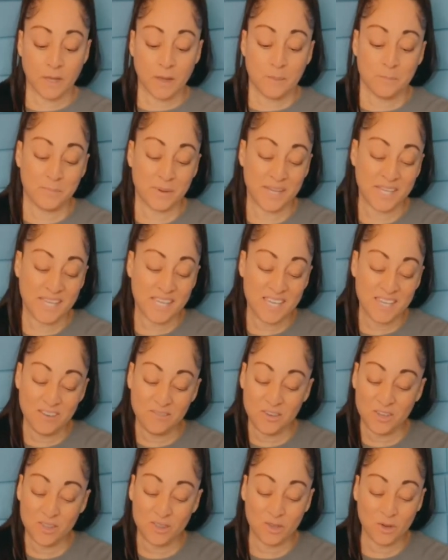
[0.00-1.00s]
But
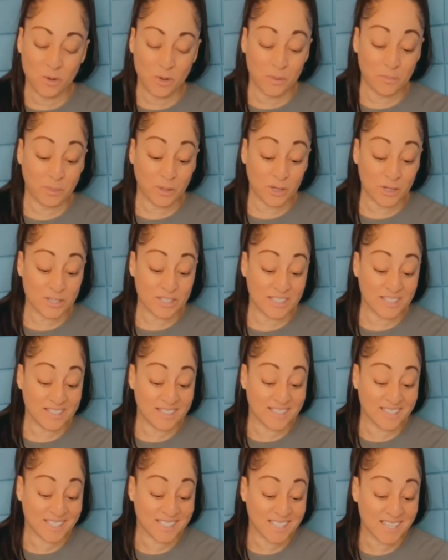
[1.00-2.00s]
even though a
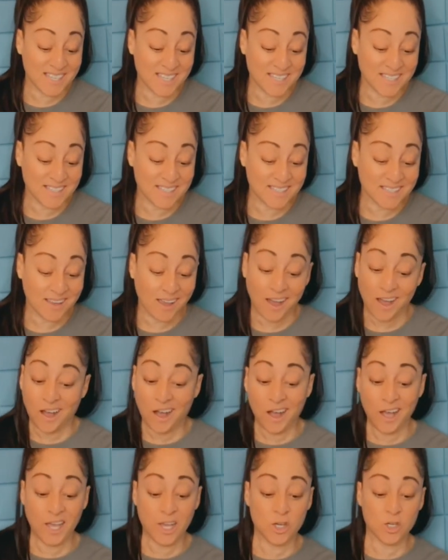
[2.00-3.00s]
person sins
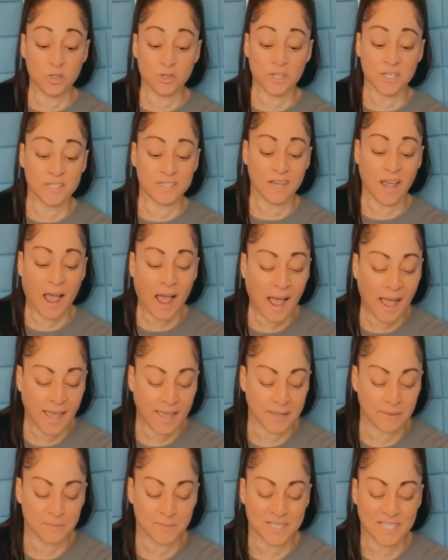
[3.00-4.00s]
100
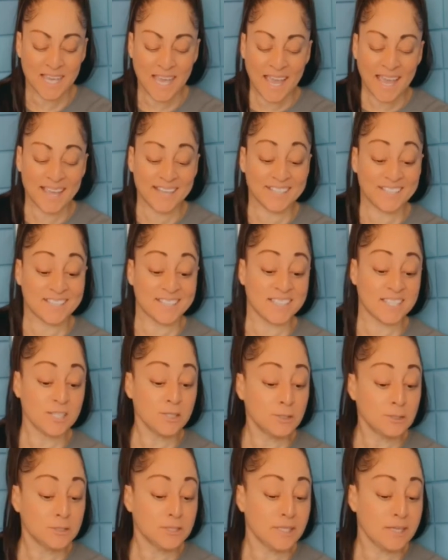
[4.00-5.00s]
times and
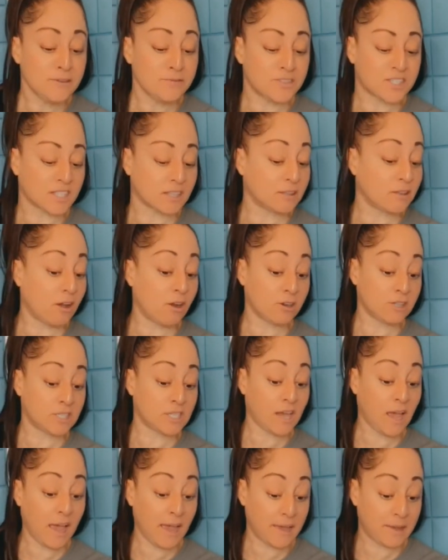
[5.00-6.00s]
still lives a long
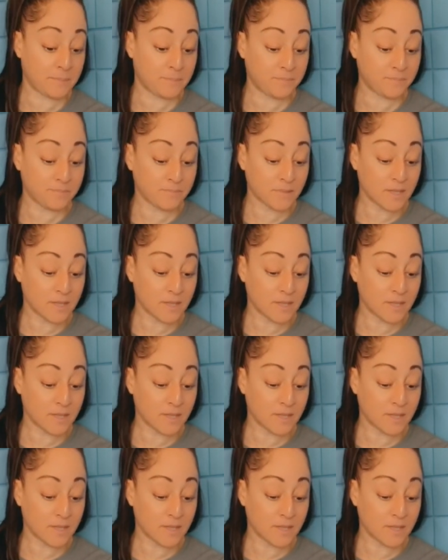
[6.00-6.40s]
time,